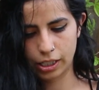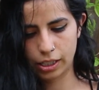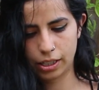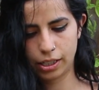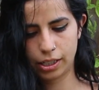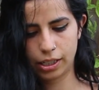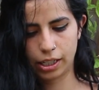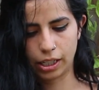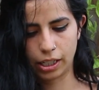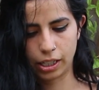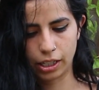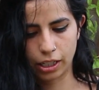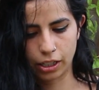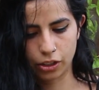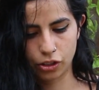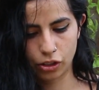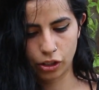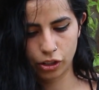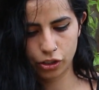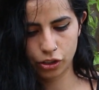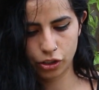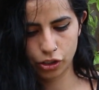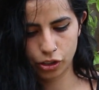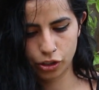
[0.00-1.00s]
a stinker, so
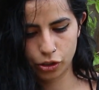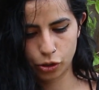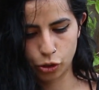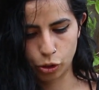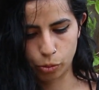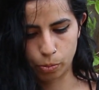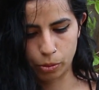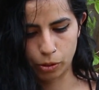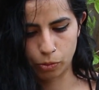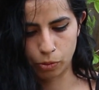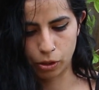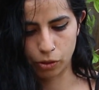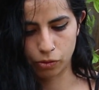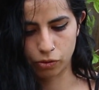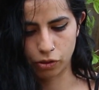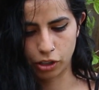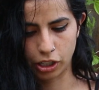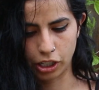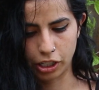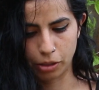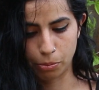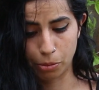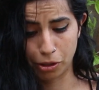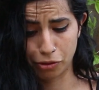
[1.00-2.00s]
let's just chop it real
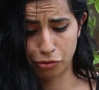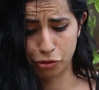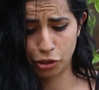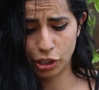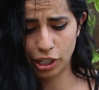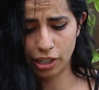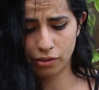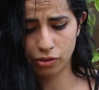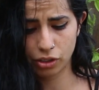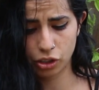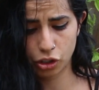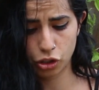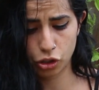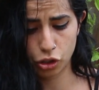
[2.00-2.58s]
fine. But if you have a